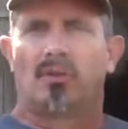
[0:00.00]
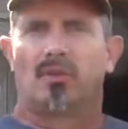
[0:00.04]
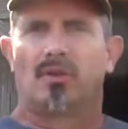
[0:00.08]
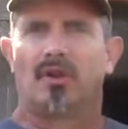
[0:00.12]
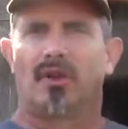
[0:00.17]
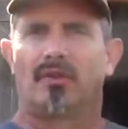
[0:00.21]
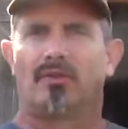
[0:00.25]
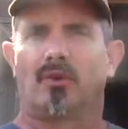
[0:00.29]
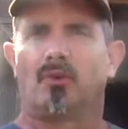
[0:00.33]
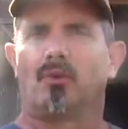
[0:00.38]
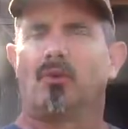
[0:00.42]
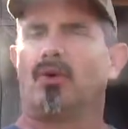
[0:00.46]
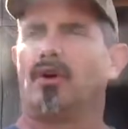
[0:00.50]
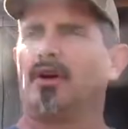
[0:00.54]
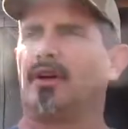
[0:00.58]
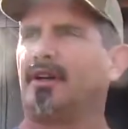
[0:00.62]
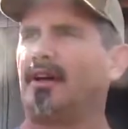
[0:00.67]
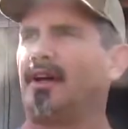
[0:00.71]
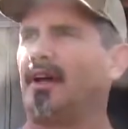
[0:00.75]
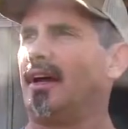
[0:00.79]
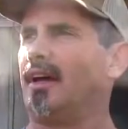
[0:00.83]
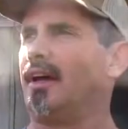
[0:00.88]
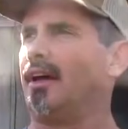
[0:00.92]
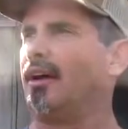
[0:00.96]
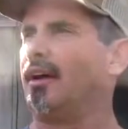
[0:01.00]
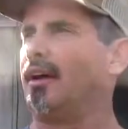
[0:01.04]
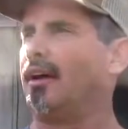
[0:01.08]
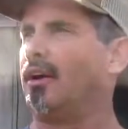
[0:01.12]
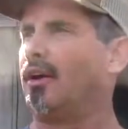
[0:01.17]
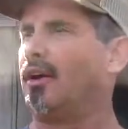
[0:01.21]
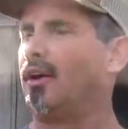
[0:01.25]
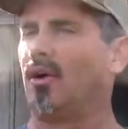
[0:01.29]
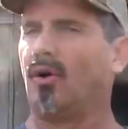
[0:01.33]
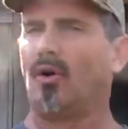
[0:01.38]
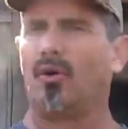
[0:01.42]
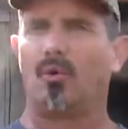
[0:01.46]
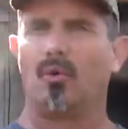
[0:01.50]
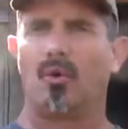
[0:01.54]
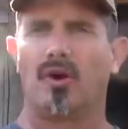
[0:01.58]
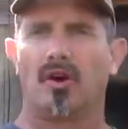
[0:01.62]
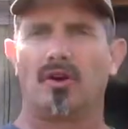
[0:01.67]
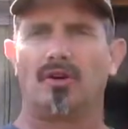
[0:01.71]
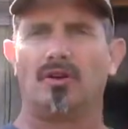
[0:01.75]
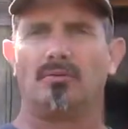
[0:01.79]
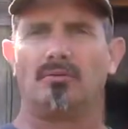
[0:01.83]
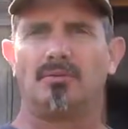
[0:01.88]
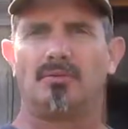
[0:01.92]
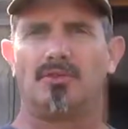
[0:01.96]
Hello everyone,
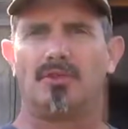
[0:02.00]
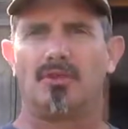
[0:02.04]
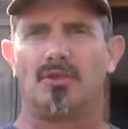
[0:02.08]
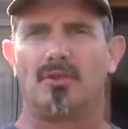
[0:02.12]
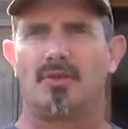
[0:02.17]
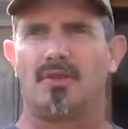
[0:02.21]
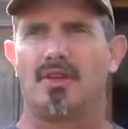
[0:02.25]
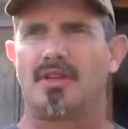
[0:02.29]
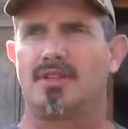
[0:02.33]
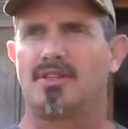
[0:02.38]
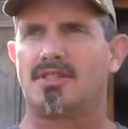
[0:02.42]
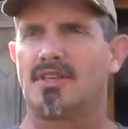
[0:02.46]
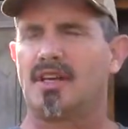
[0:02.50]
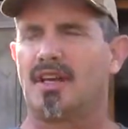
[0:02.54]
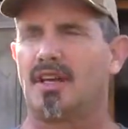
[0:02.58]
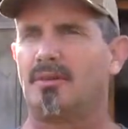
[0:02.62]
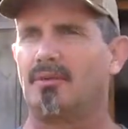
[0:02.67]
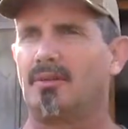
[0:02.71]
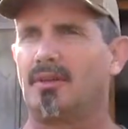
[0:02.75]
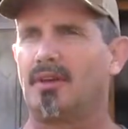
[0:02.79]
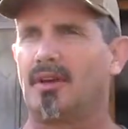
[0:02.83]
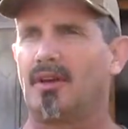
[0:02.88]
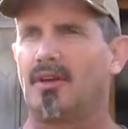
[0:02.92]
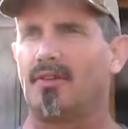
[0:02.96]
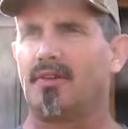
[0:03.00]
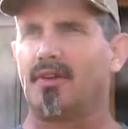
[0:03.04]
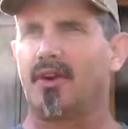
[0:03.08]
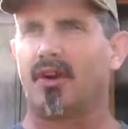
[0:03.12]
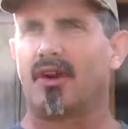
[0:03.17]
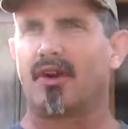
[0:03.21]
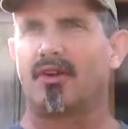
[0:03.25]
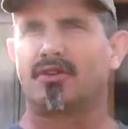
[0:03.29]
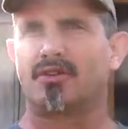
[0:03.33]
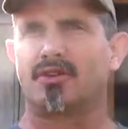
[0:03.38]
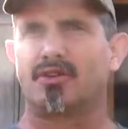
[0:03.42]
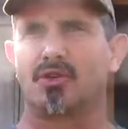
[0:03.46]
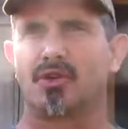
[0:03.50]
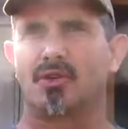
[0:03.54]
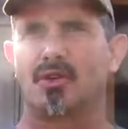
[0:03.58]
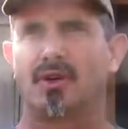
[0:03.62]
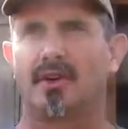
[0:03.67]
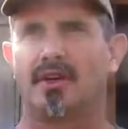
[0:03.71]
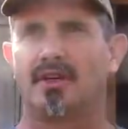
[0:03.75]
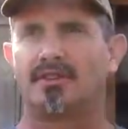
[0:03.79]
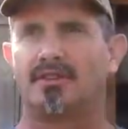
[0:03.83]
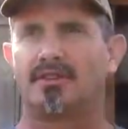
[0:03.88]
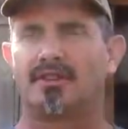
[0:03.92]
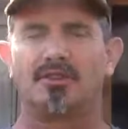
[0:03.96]
welcome to this segment of the Archer's
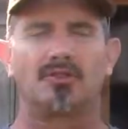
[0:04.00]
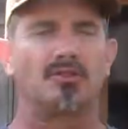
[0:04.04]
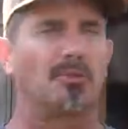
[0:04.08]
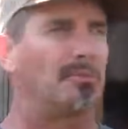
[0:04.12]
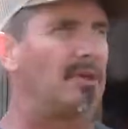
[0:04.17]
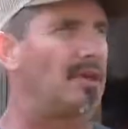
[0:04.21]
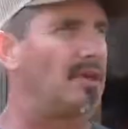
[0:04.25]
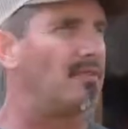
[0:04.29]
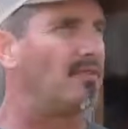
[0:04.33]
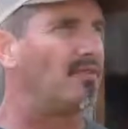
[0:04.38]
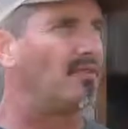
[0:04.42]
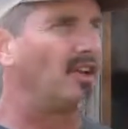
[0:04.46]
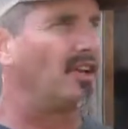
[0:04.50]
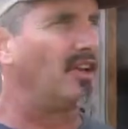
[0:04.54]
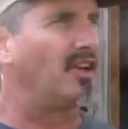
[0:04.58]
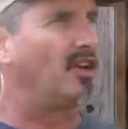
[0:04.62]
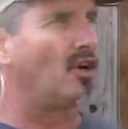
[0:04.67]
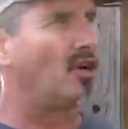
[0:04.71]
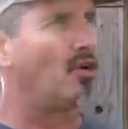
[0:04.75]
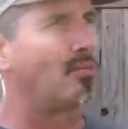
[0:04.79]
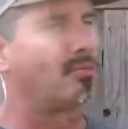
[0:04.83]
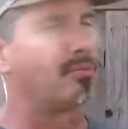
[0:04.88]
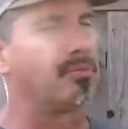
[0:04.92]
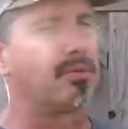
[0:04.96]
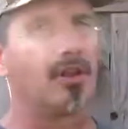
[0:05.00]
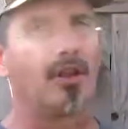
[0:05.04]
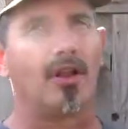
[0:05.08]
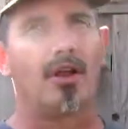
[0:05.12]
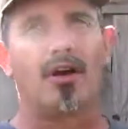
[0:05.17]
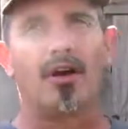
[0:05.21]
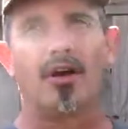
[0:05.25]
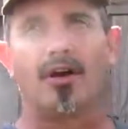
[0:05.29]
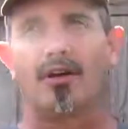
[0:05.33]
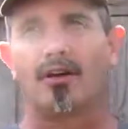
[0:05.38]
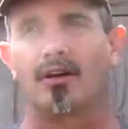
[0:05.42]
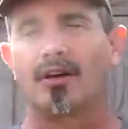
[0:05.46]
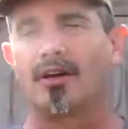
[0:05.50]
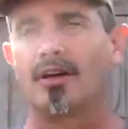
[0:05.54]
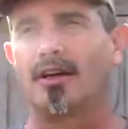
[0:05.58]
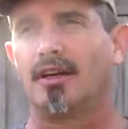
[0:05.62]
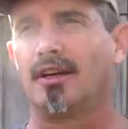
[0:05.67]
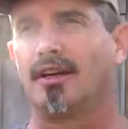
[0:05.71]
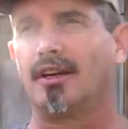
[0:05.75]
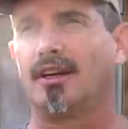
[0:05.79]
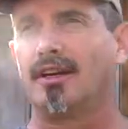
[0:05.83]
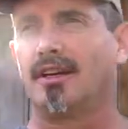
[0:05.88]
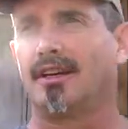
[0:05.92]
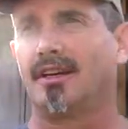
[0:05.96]
Quest. This will be video blog
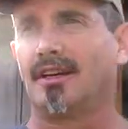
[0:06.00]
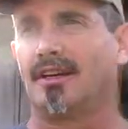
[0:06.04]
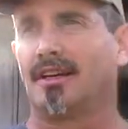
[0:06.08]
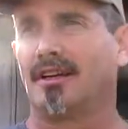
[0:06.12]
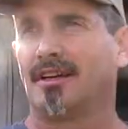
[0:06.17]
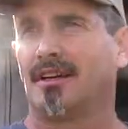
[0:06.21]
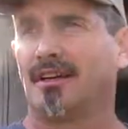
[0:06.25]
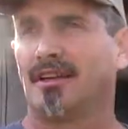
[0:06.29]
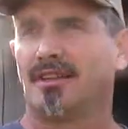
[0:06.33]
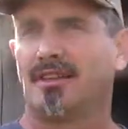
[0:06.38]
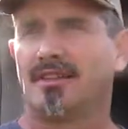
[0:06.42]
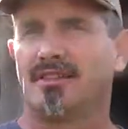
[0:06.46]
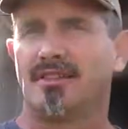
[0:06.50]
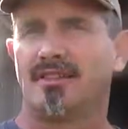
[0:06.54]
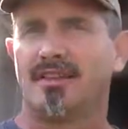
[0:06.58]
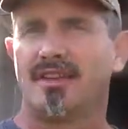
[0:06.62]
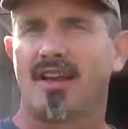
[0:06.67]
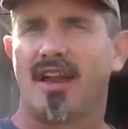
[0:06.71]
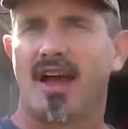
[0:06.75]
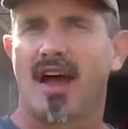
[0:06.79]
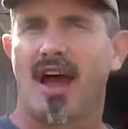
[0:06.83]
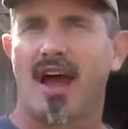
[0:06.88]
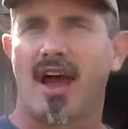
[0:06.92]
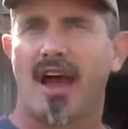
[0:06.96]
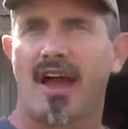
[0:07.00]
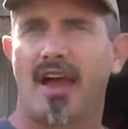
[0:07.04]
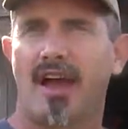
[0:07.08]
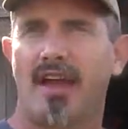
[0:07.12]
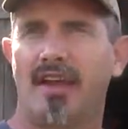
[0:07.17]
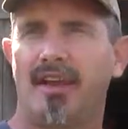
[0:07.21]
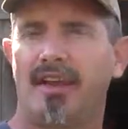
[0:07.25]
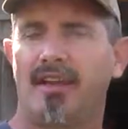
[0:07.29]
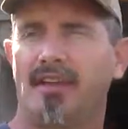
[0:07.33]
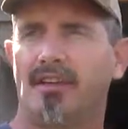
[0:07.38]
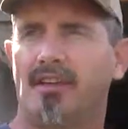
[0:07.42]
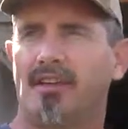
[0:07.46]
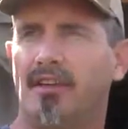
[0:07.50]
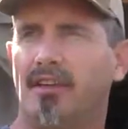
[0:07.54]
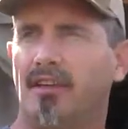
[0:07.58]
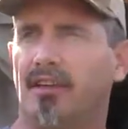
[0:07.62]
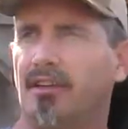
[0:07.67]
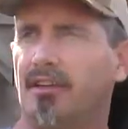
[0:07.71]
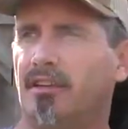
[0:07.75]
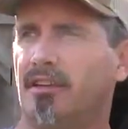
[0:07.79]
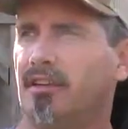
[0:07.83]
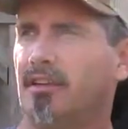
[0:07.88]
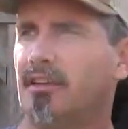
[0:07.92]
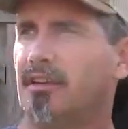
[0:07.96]
9, I
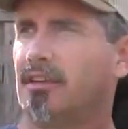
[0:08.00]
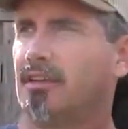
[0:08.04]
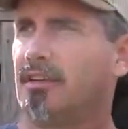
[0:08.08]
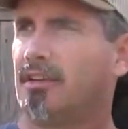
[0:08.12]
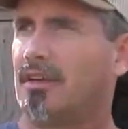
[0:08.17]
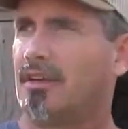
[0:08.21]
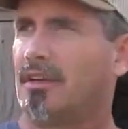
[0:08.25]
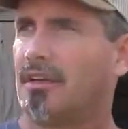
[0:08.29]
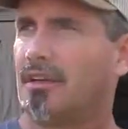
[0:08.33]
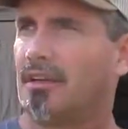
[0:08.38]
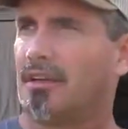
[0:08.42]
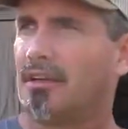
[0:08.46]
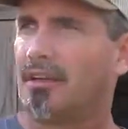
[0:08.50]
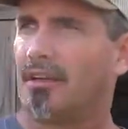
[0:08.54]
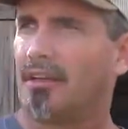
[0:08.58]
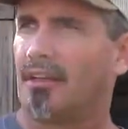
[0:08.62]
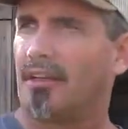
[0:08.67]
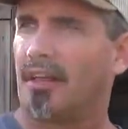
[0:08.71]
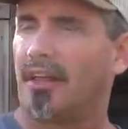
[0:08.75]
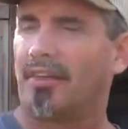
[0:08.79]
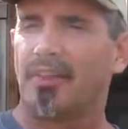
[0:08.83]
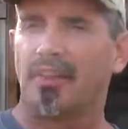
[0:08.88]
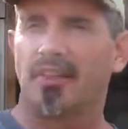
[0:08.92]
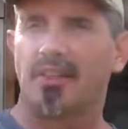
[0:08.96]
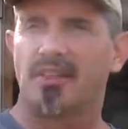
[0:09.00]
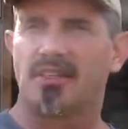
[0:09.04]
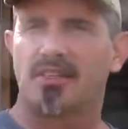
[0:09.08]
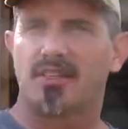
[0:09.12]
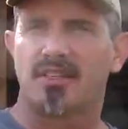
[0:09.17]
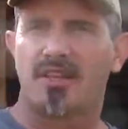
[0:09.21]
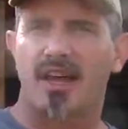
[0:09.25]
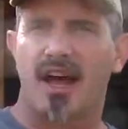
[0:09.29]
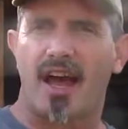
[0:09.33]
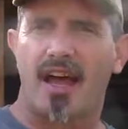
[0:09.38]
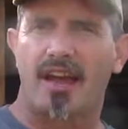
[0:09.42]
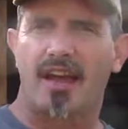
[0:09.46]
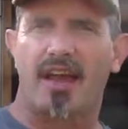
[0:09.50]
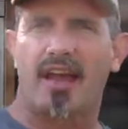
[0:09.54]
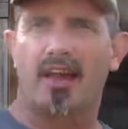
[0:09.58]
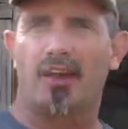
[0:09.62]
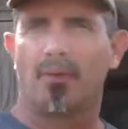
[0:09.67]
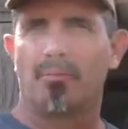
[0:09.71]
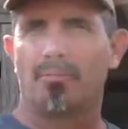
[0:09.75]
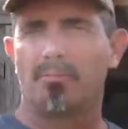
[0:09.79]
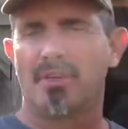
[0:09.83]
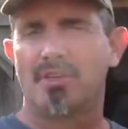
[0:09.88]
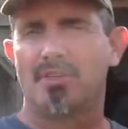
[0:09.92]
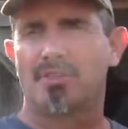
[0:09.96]
think this is 9A,
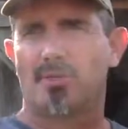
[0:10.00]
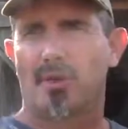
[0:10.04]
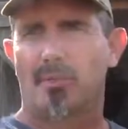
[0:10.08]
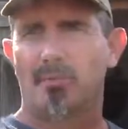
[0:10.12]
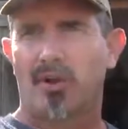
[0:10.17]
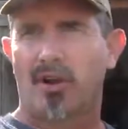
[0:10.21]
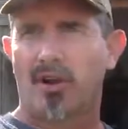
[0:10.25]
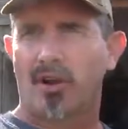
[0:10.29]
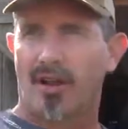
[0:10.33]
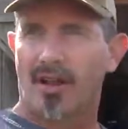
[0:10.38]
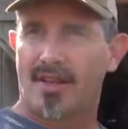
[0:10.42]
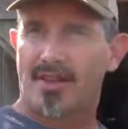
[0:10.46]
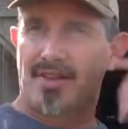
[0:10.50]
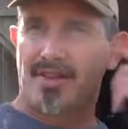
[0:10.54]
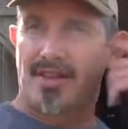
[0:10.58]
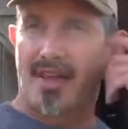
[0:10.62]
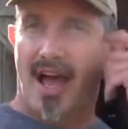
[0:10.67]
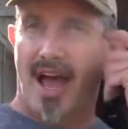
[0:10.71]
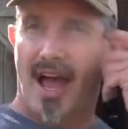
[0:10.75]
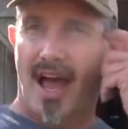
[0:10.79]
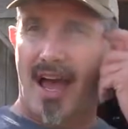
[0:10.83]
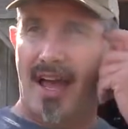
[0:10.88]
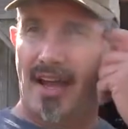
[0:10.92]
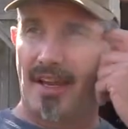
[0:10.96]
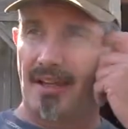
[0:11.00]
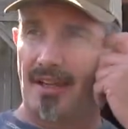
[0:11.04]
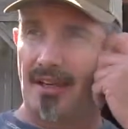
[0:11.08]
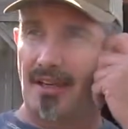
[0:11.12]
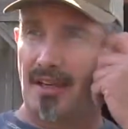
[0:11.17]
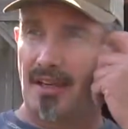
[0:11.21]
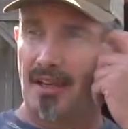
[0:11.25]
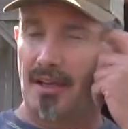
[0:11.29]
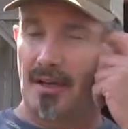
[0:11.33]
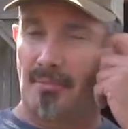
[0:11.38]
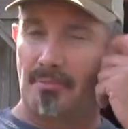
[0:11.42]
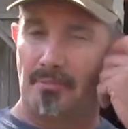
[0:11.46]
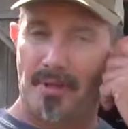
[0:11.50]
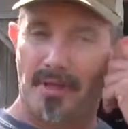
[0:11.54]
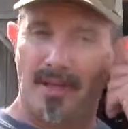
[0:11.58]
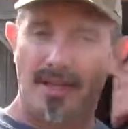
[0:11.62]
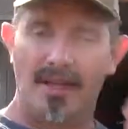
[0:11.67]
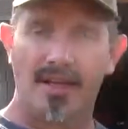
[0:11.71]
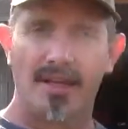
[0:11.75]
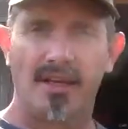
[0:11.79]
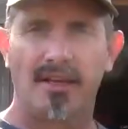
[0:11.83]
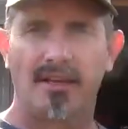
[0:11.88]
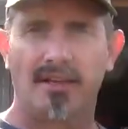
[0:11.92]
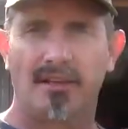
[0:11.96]
I'm going to call it
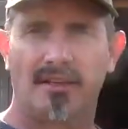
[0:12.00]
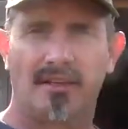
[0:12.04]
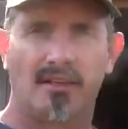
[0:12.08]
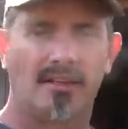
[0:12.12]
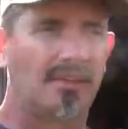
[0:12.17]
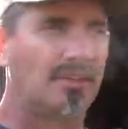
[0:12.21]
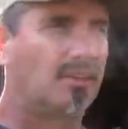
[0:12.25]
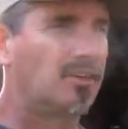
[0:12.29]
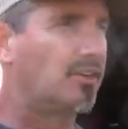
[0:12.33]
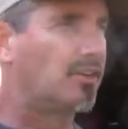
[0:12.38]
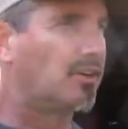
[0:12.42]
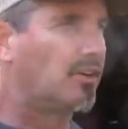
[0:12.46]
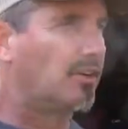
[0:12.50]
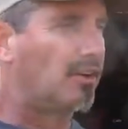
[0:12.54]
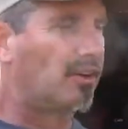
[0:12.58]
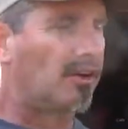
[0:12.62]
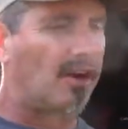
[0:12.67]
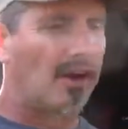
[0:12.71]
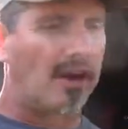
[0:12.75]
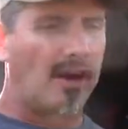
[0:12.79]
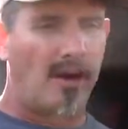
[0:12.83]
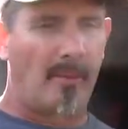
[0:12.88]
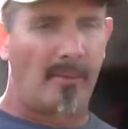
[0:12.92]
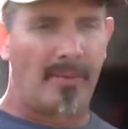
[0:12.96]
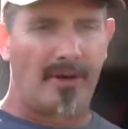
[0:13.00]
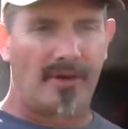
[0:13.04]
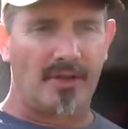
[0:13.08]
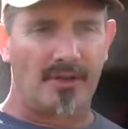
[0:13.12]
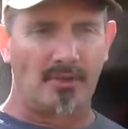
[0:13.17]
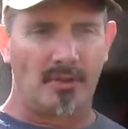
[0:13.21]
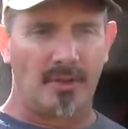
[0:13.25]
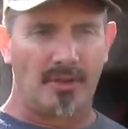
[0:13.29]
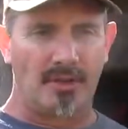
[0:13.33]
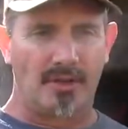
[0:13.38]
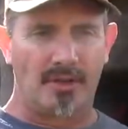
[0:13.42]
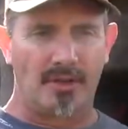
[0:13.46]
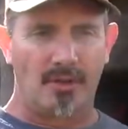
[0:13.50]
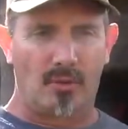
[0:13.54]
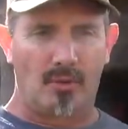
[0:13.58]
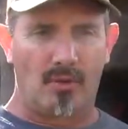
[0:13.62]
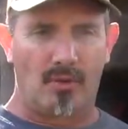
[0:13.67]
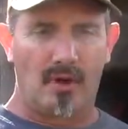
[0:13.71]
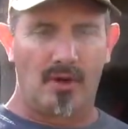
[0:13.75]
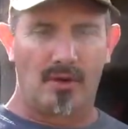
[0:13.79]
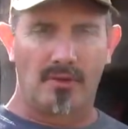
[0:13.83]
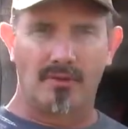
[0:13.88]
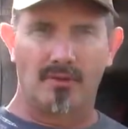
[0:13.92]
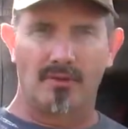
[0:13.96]
9B, because we did the
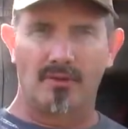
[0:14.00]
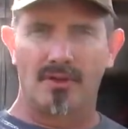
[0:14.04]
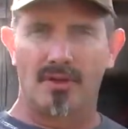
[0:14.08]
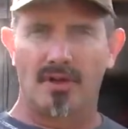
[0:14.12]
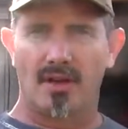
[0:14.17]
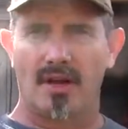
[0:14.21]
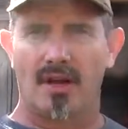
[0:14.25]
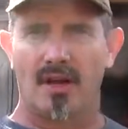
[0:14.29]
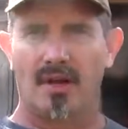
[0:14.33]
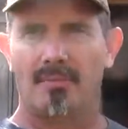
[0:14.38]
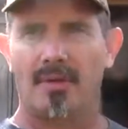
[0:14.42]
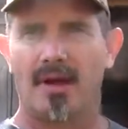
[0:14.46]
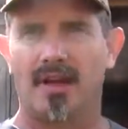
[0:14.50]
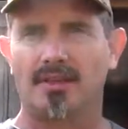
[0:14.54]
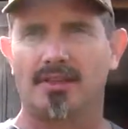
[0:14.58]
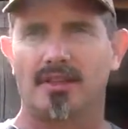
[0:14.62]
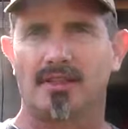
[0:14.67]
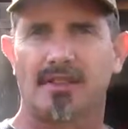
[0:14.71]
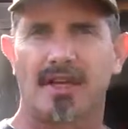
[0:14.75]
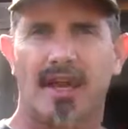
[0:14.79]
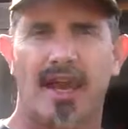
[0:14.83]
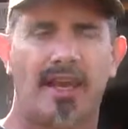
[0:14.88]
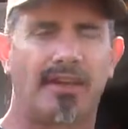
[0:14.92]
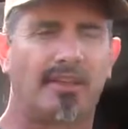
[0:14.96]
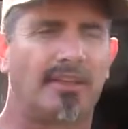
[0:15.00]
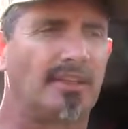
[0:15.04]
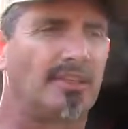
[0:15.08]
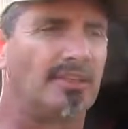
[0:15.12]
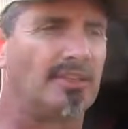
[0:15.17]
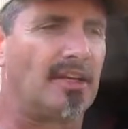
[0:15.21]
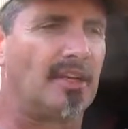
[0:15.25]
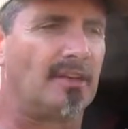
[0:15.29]
one about the tactics.